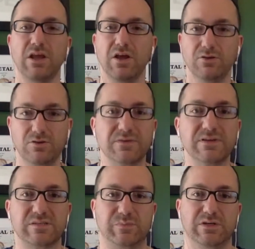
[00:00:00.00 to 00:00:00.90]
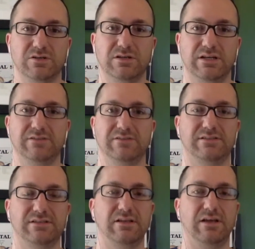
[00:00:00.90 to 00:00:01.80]
You've
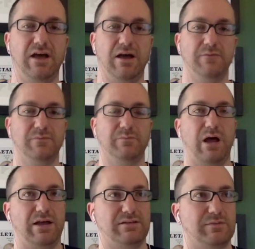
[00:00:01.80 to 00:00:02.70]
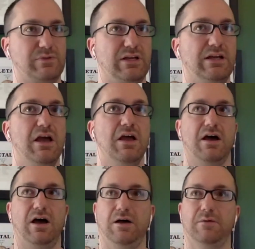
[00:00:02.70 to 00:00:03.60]
experienced possibly
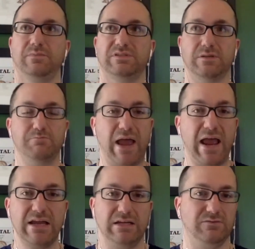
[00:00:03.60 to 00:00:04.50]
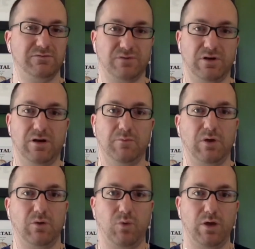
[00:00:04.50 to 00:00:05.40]
some pain from
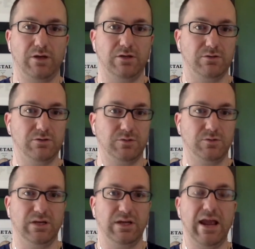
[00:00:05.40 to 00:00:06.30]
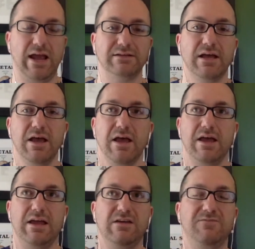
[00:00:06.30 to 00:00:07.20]
what you're doing. And
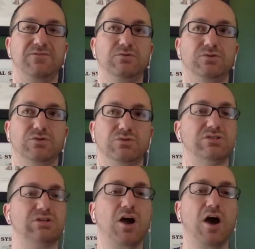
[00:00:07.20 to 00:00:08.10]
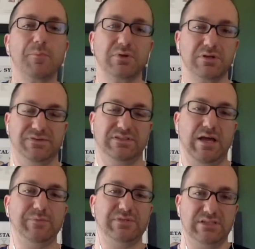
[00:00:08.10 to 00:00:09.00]
if you do just a couple of
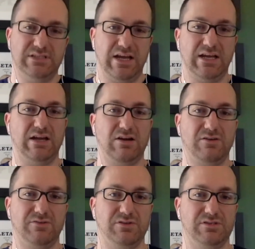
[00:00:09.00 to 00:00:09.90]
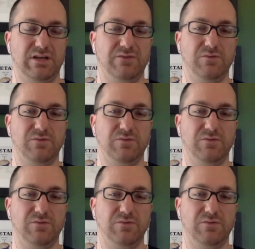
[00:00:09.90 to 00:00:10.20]
steps to take care of yourself, and